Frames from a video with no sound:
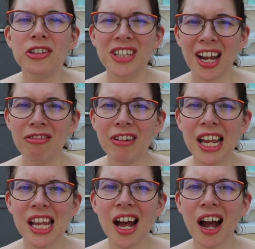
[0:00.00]

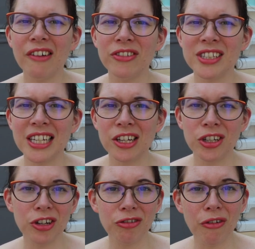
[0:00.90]
Generally, I've
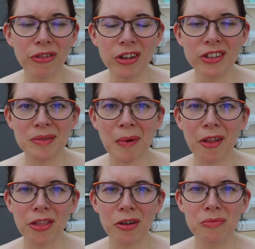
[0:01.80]
seen good reviews
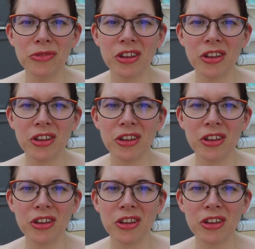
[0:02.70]
about them,